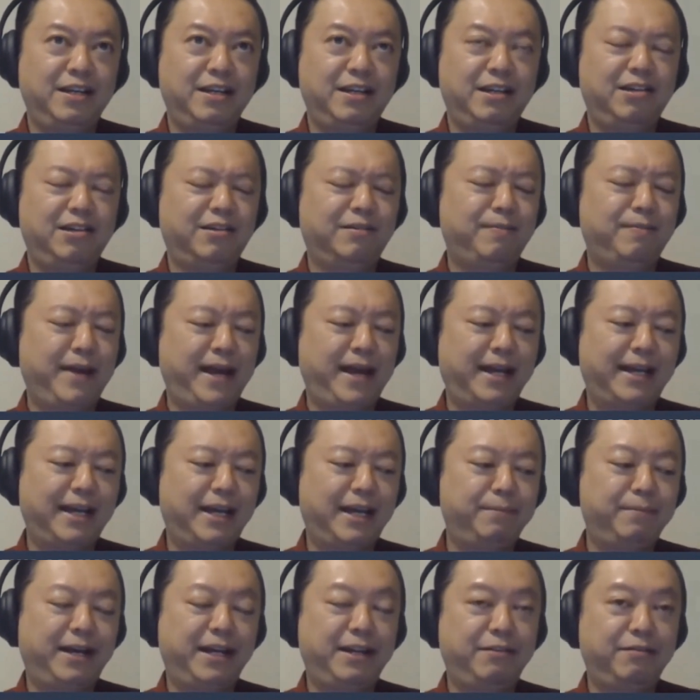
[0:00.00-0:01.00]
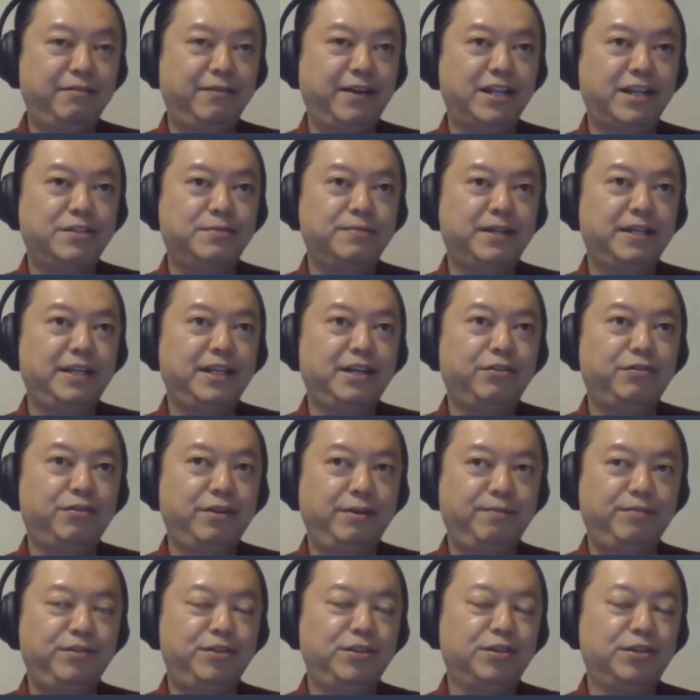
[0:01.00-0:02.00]
look back at my investment in
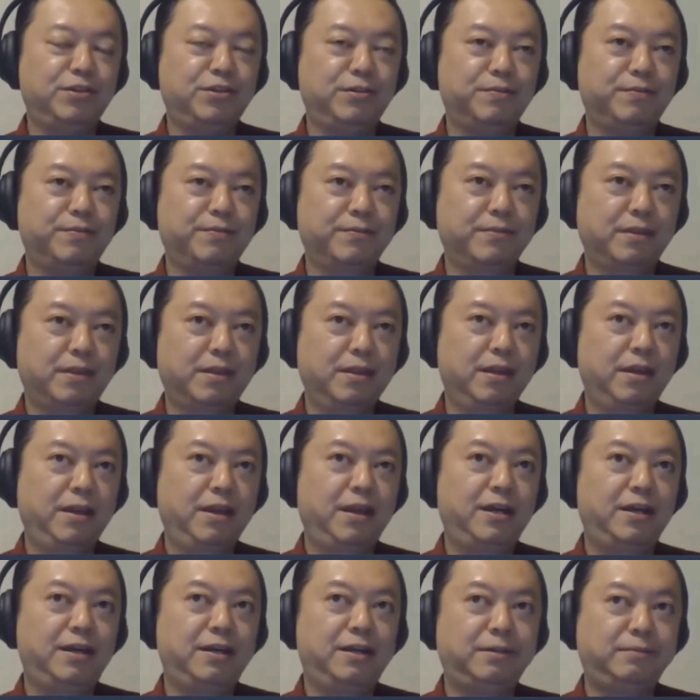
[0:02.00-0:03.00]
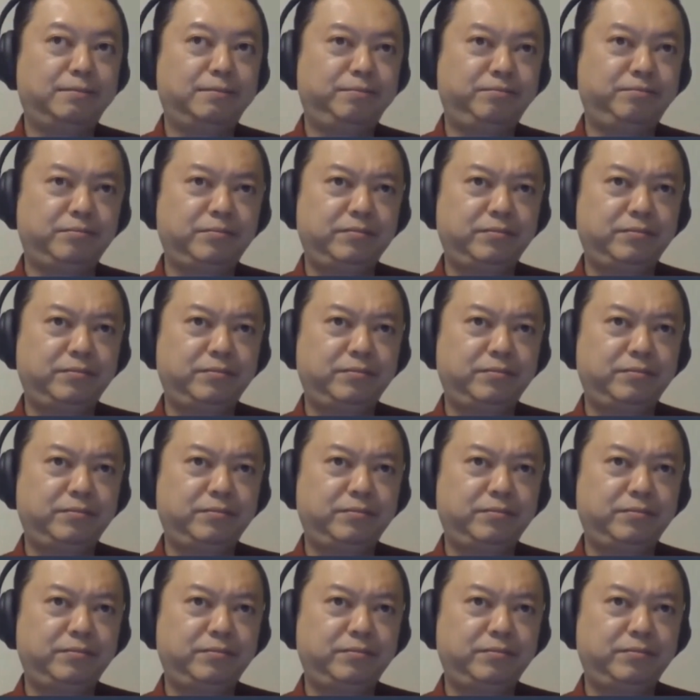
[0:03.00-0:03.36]
crypto, um,